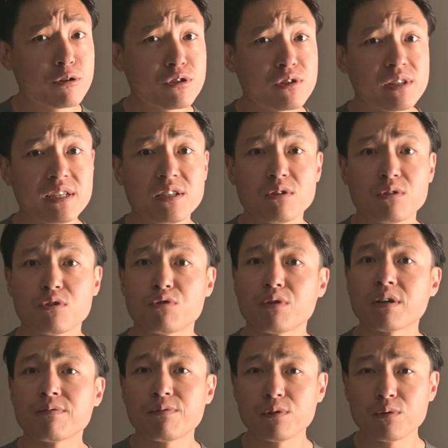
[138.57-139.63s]
personally don't
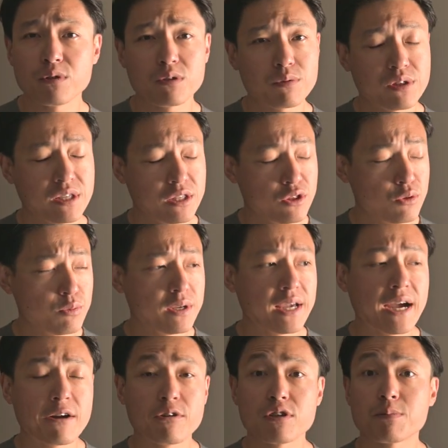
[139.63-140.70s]
drink fluids within three
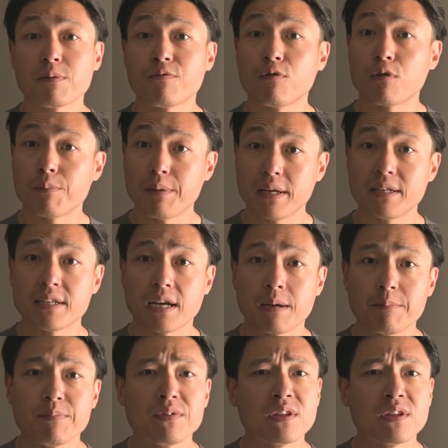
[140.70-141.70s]
hours before bedtime.